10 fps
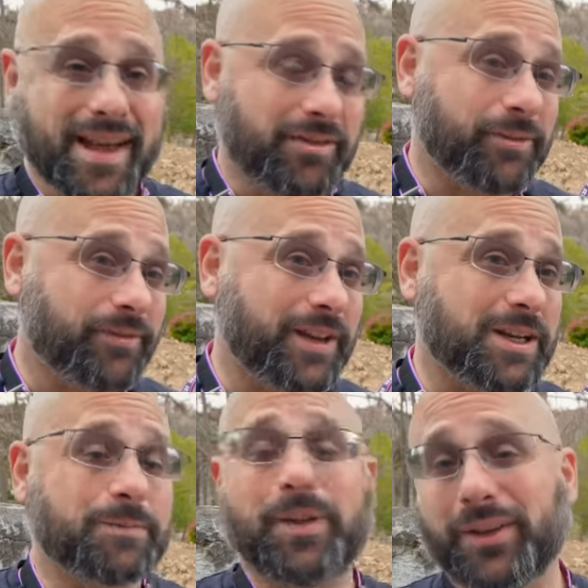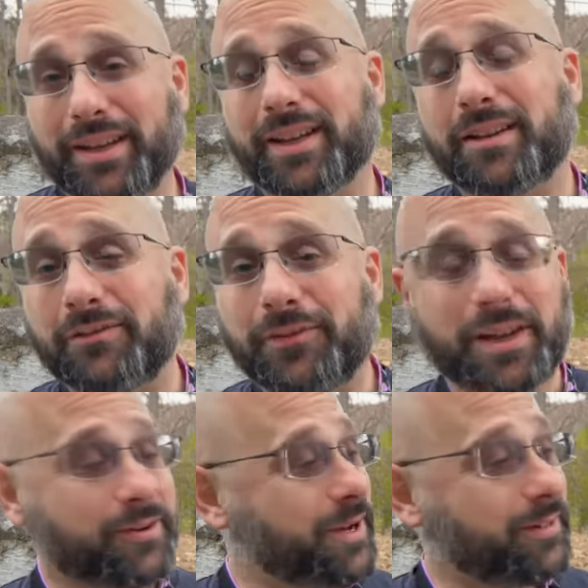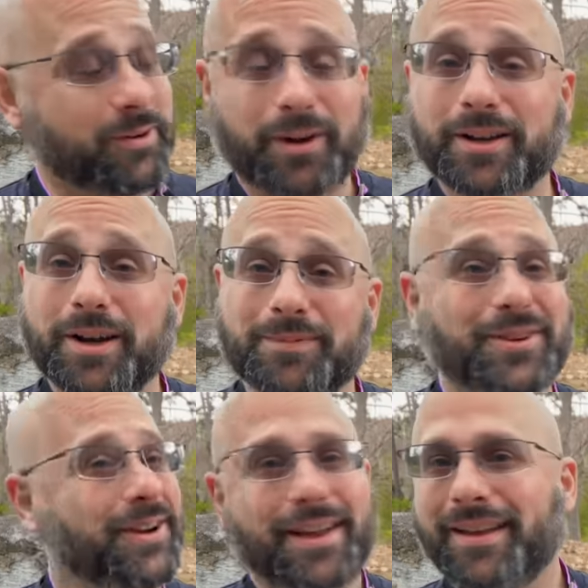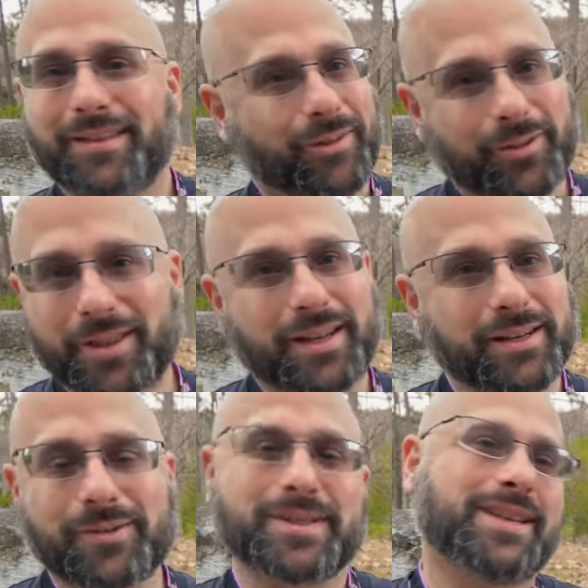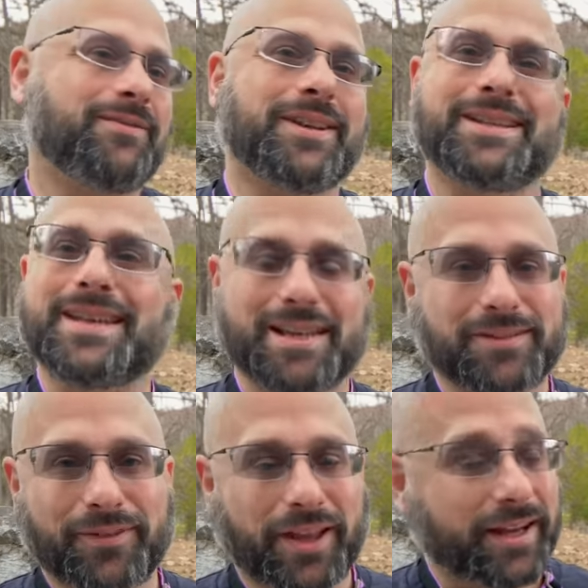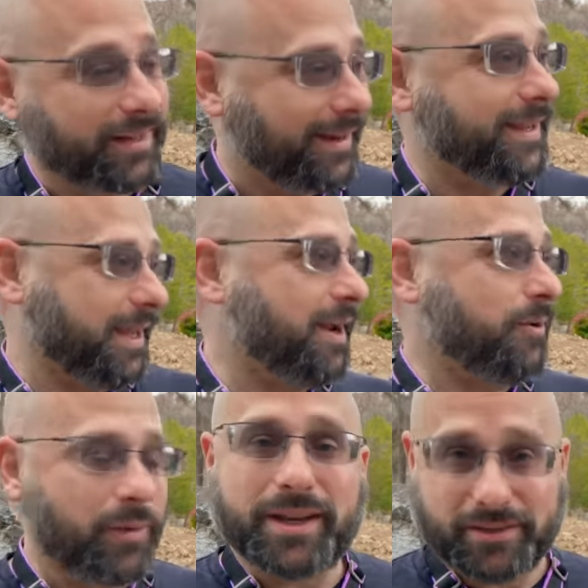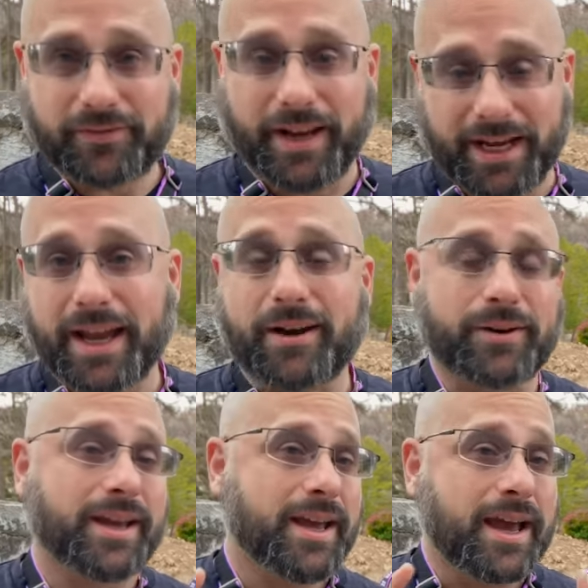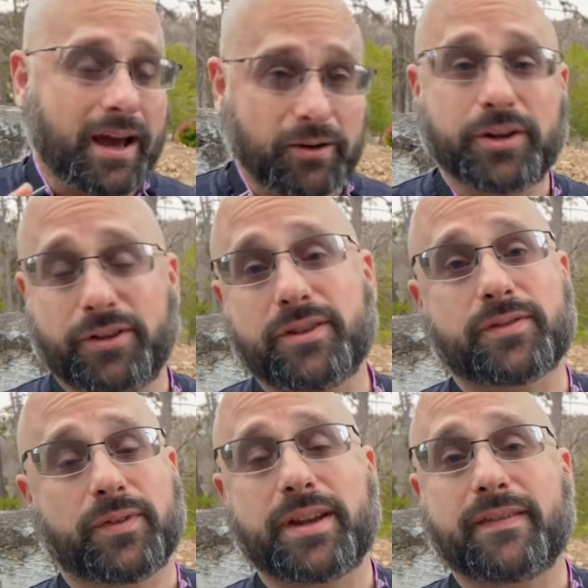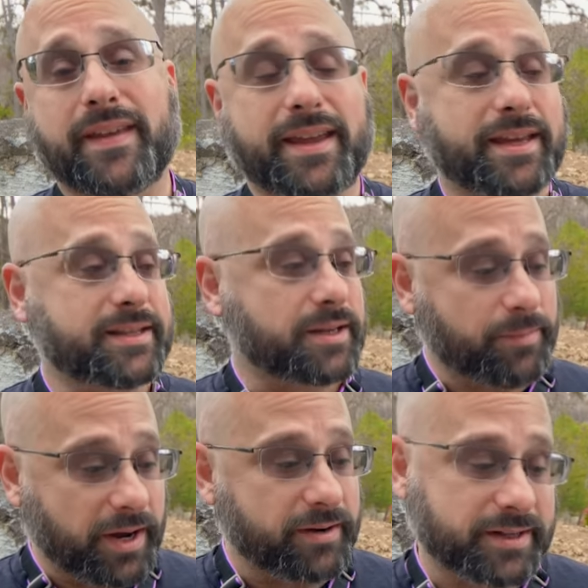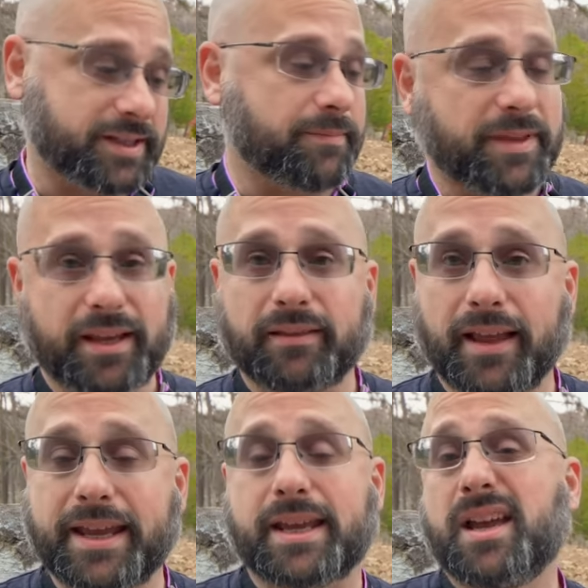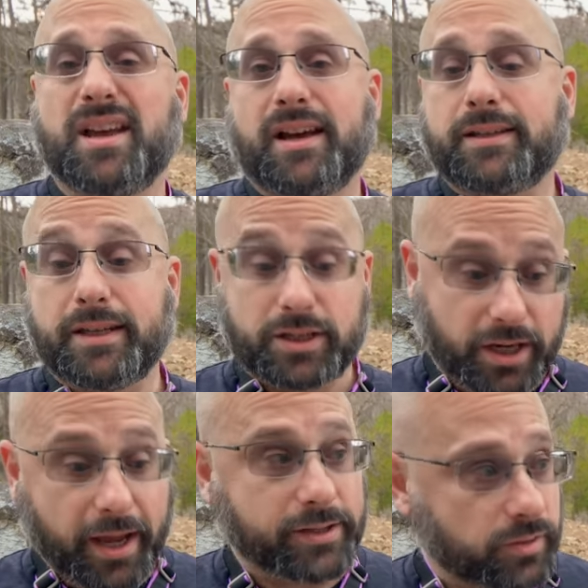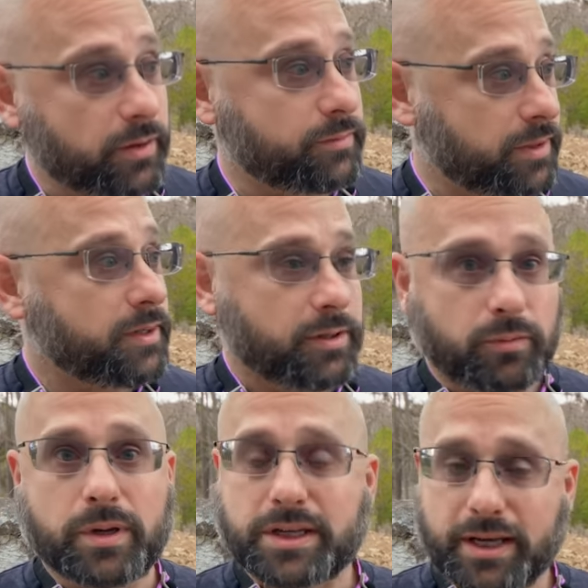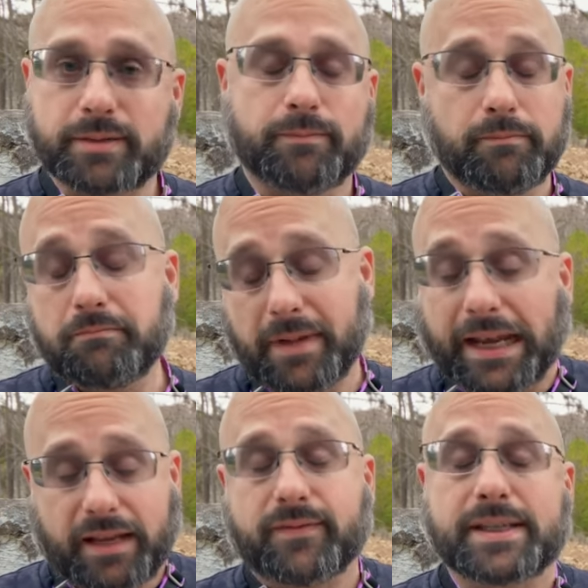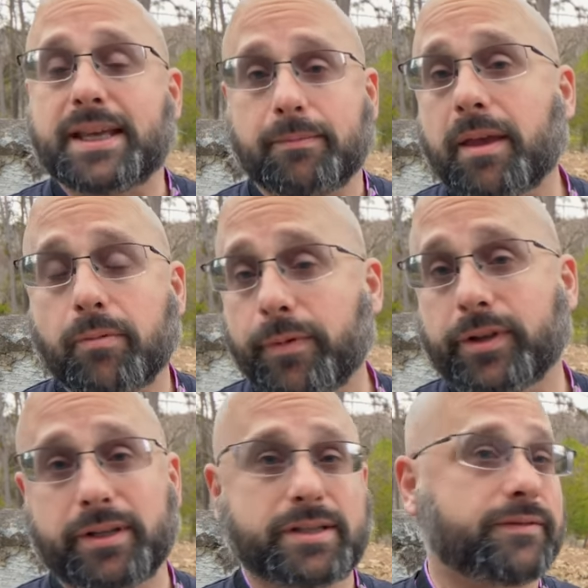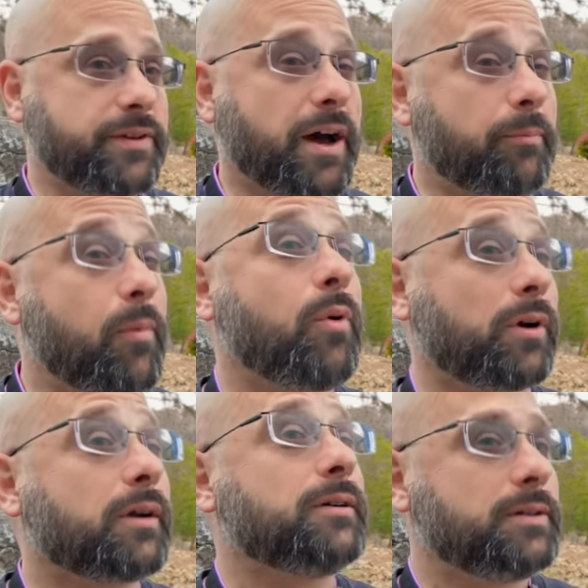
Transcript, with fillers: Now that we've finished building and configuring the quadcopter, the only thing to do is give it a test flight. And I cannot wait to find out how good this freaking thing is compared to something like a DJI drone, which has many of the same capabilities, if not more.